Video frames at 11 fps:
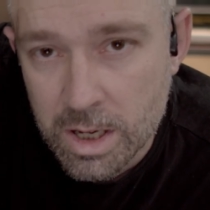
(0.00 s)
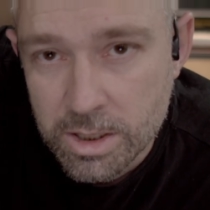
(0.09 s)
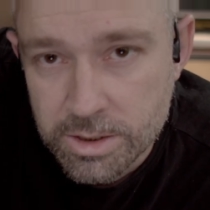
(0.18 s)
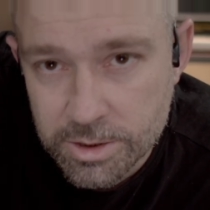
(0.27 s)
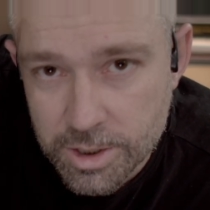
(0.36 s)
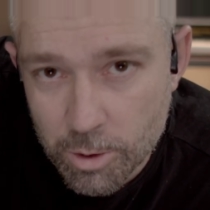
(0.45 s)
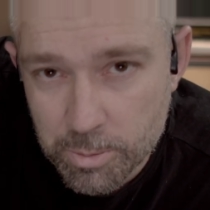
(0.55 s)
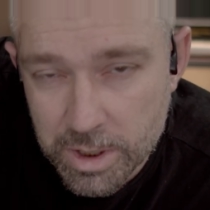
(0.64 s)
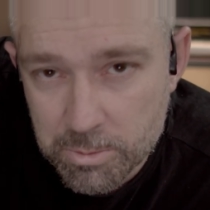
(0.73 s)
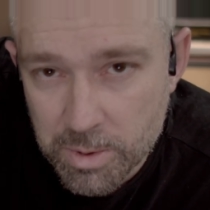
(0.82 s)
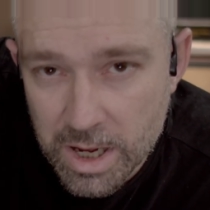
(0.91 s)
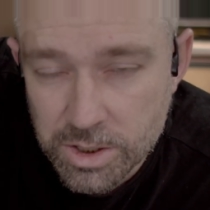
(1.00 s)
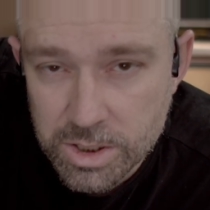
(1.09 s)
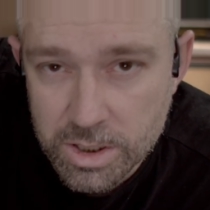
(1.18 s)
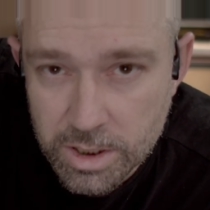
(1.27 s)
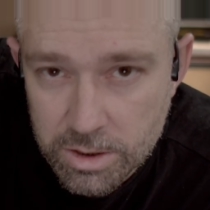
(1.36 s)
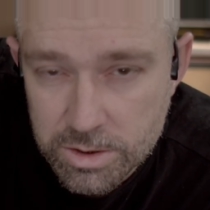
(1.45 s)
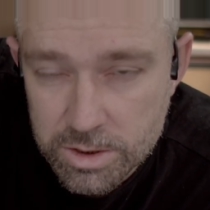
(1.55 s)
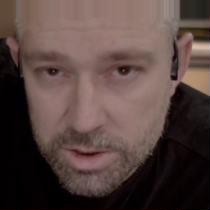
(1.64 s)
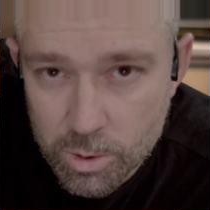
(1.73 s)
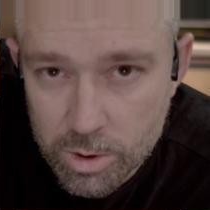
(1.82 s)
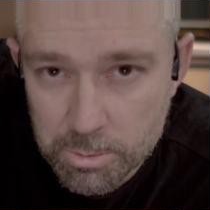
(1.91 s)
So don't be impatient, use a
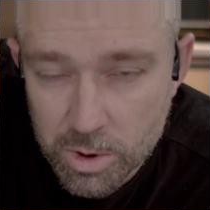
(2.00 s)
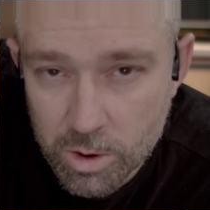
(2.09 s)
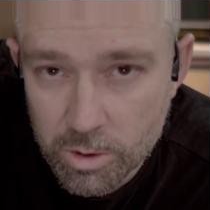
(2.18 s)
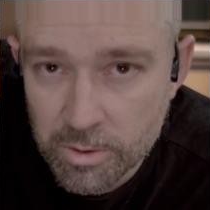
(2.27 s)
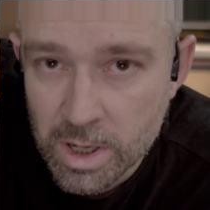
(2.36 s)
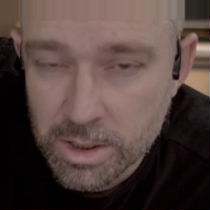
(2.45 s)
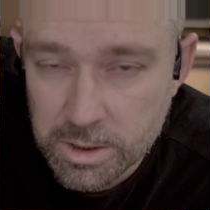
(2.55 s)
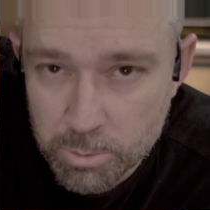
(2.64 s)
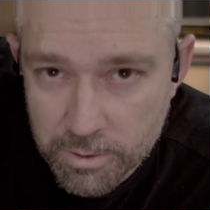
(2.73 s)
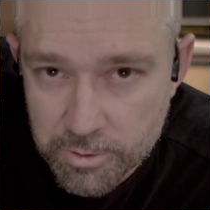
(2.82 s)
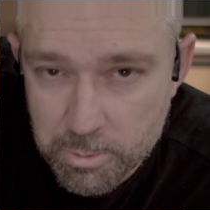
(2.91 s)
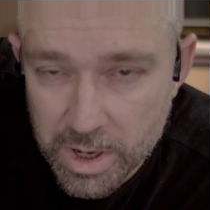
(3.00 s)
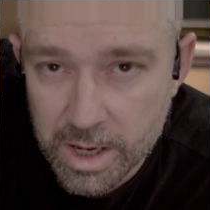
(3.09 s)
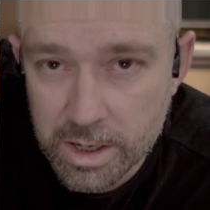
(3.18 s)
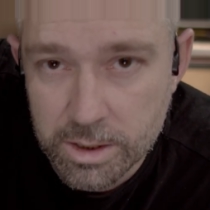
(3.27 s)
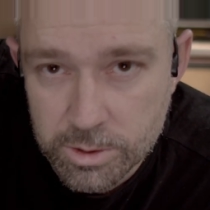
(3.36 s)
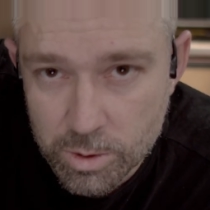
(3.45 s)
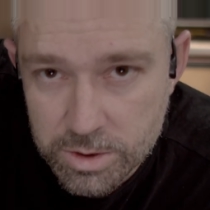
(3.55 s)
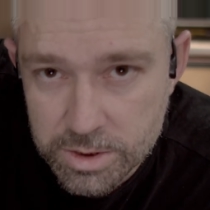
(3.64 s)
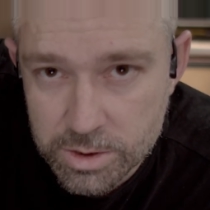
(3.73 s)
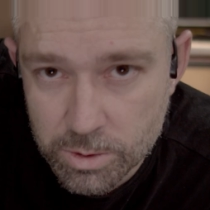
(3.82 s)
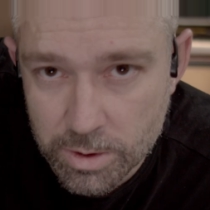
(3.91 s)
shorter move to move the bed towards
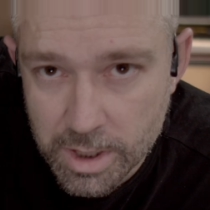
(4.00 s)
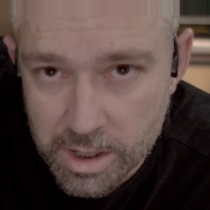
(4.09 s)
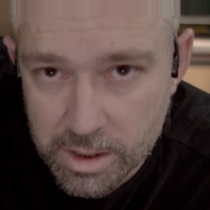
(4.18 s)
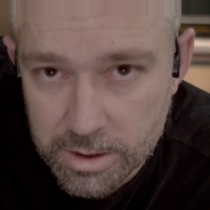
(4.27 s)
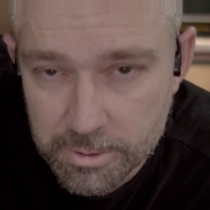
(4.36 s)
the tool head.